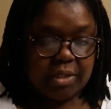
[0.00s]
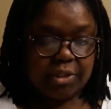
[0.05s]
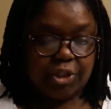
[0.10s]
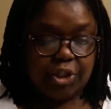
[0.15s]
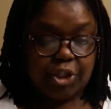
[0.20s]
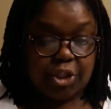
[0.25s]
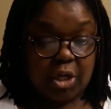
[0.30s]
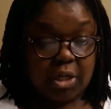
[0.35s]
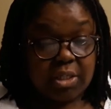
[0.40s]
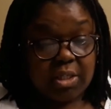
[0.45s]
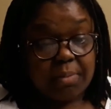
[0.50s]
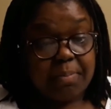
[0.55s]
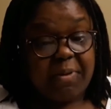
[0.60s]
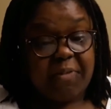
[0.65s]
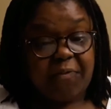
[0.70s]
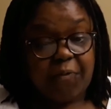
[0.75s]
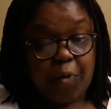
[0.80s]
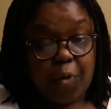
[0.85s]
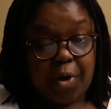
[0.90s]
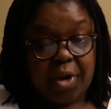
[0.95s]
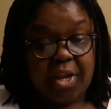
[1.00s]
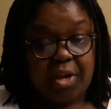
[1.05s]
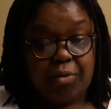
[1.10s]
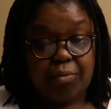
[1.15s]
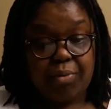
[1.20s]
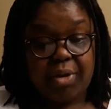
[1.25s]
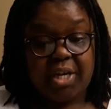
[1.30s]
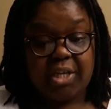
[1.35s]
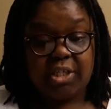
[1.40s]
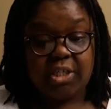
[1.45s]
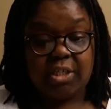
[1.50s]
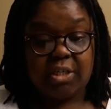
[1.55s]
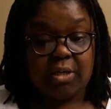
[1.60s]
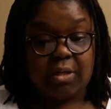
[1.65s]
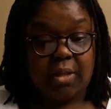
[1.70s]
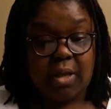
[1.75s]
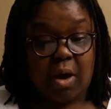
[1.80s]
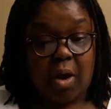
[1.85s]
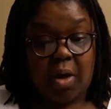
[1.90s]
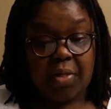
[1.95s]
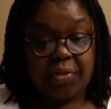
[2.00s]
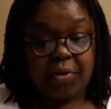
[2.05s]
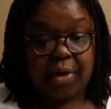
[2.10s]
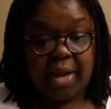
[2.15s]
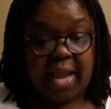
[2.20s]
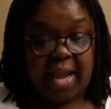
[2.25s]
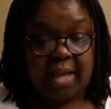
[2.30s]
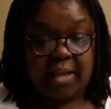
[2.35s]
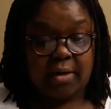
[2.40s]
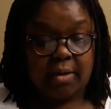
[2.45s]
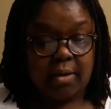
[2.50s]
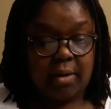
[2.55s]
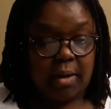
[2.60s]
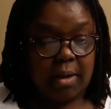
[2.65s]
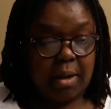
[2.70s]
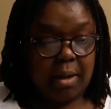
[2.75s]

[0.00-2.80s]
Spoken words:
Just before he reached the other end,